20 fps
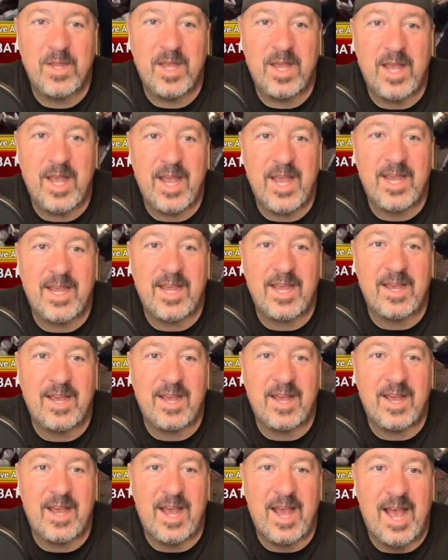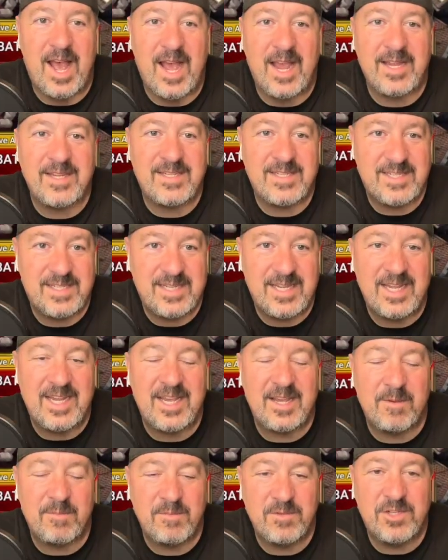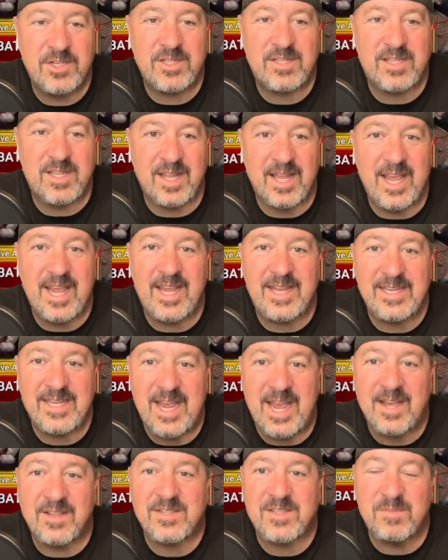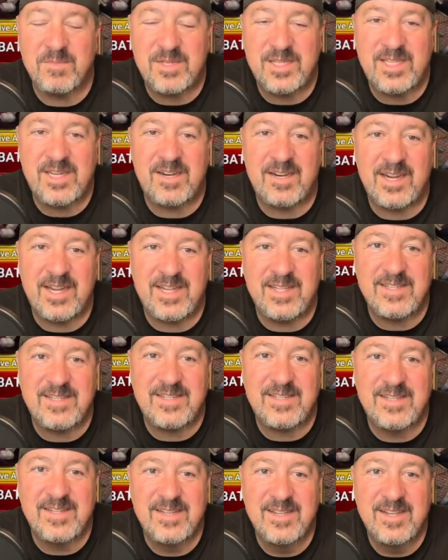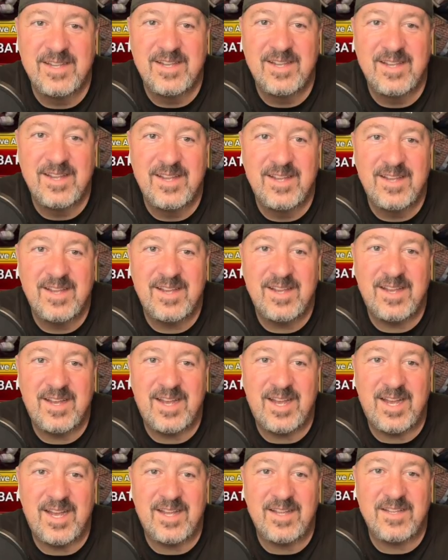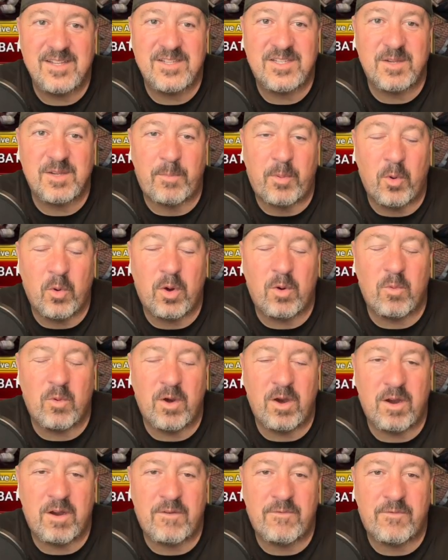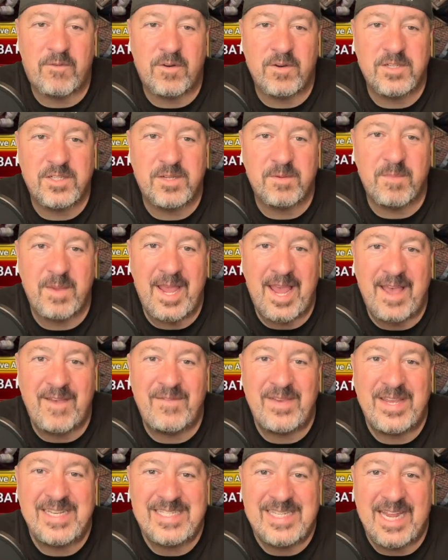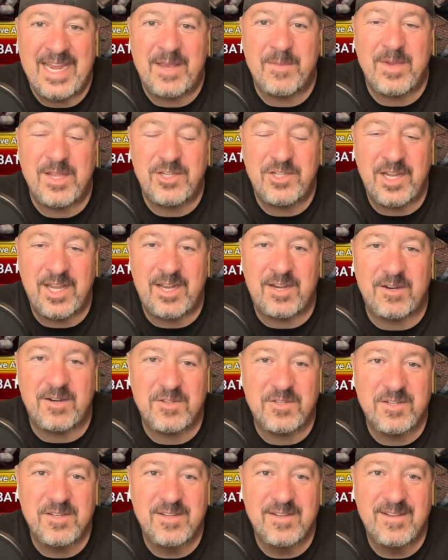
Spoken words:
I see him just laying down some serious support work for some heavy damage hitters.